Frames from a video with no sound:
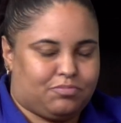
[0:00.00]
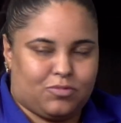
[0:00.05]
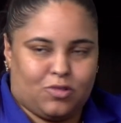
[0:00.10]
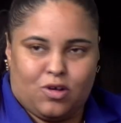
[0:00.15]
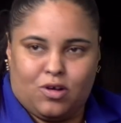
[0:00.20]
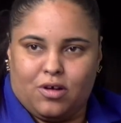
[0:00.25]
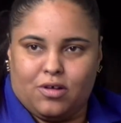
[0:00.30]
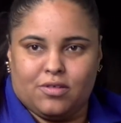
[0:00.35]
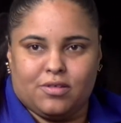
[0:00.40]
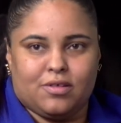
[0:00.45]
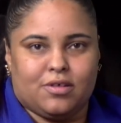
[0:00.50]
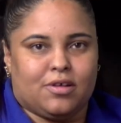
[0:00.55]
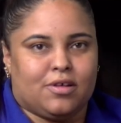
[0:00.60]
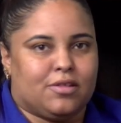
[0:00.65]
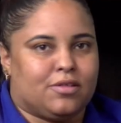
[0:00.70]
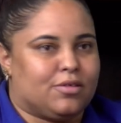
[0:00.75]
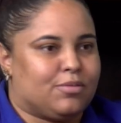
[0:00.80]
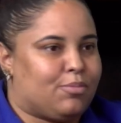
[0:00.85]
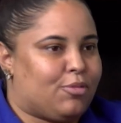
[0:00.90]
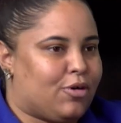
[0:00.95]
all the
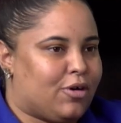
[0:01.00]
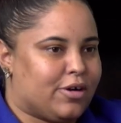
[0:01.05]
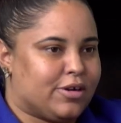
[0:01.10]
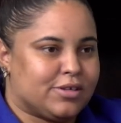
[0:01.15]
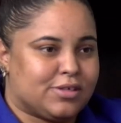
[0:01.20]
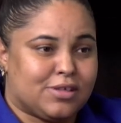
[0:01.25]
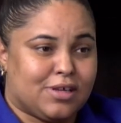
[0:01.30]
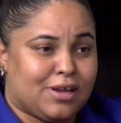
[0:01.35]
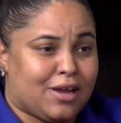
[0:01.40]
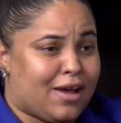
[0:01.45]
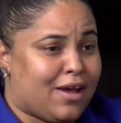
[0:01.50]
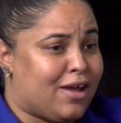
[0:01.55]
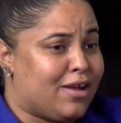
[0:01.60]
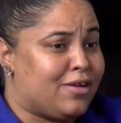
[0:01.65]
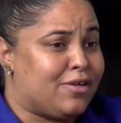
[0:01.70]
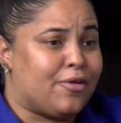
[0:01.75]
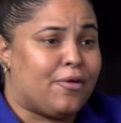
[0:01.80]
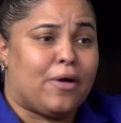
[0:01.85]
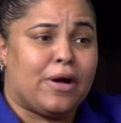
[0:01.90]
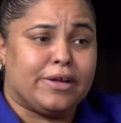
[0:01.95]
other parts that I had
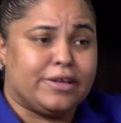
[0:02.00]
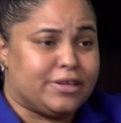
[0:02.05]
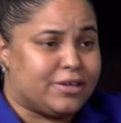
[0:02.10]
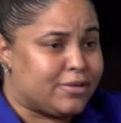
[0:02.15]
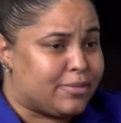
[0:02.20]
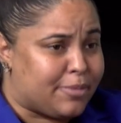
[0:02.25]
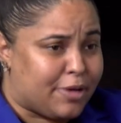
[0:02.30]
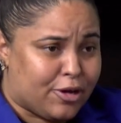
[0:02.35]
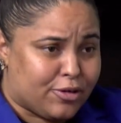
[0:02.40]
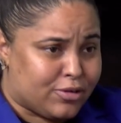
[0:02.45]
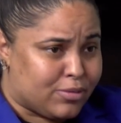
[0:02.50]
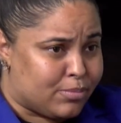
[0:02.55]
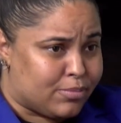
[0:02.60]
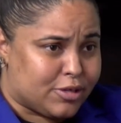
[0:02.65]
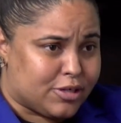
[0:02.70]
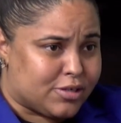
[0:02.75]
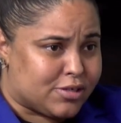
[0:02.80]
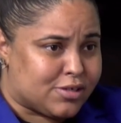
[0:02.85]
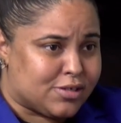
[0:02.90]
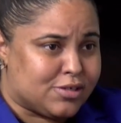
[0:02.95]
no idea about in
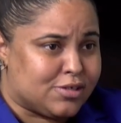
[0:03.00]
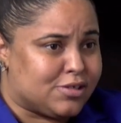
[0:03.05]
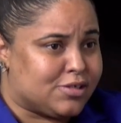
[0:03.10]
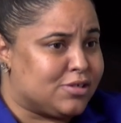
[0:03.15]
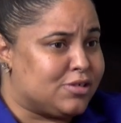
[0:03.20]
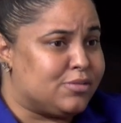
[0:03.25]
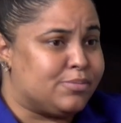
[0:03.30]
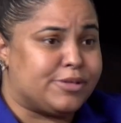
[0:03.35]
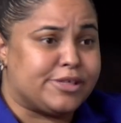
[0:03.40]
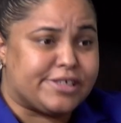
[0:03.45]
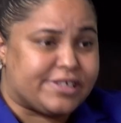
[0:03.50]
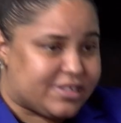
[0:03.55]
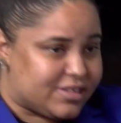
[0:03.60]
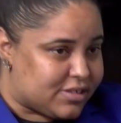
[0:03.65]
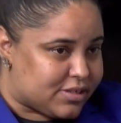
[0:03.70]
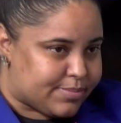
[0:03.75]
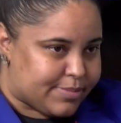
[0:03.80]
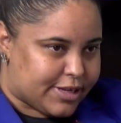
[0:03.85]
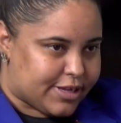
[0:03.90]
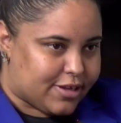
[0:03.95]
business and a
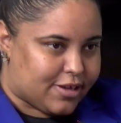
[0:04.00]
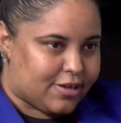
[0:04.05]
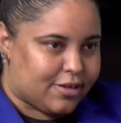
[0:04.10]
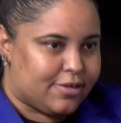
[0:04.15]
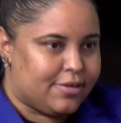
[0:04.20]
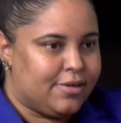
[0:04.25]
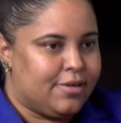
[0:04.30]
business plan,